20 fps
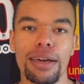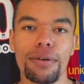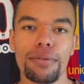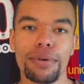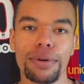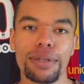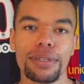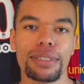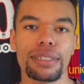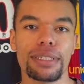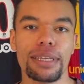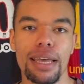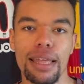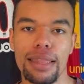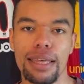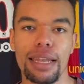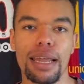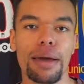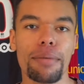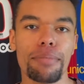was
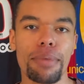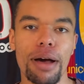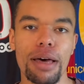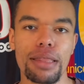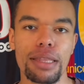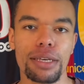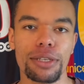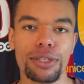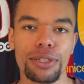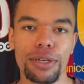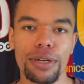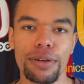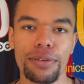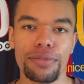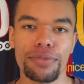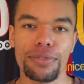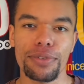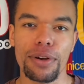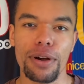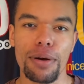that I bought the shirt
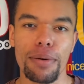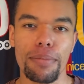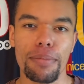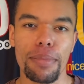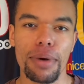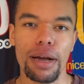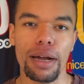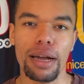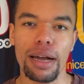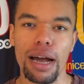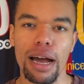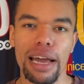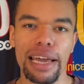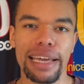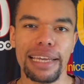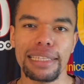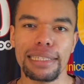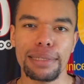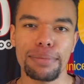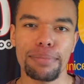from a guy
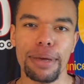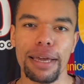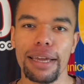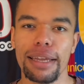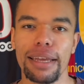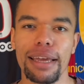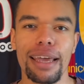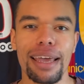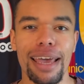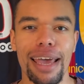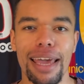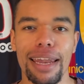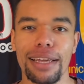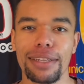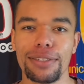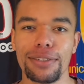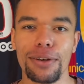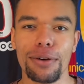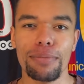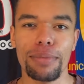in Spain and he
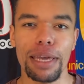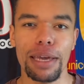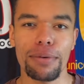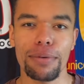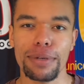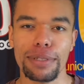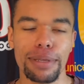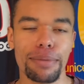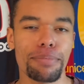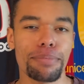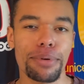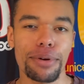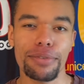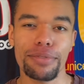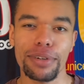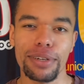told me it was in perfect